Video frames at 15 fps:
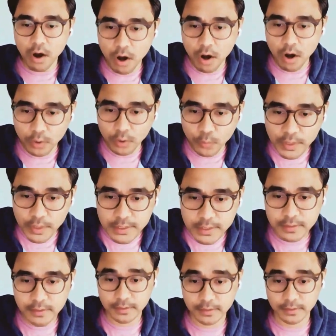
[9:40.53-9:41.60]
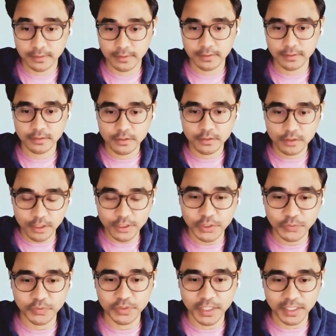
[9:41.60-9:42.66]
Always
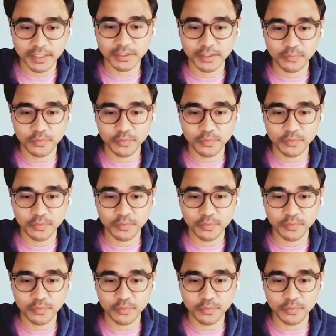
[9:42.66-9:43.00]
consult with the healthcare